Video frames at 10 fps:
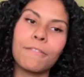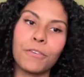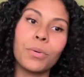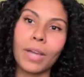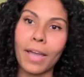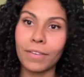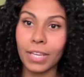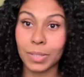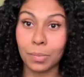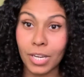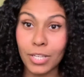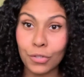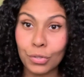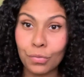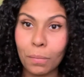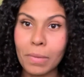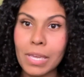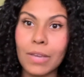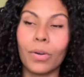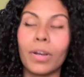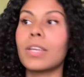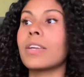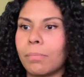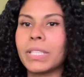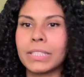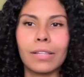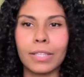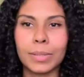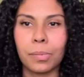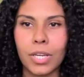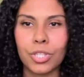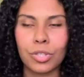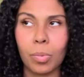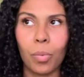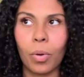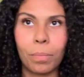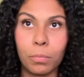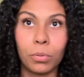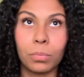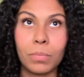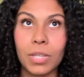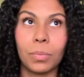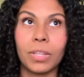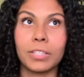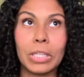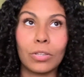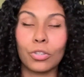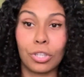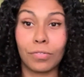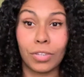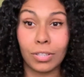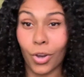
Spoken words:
you have any explanations for me or any basically explanations about what people mean when they say they're shifting to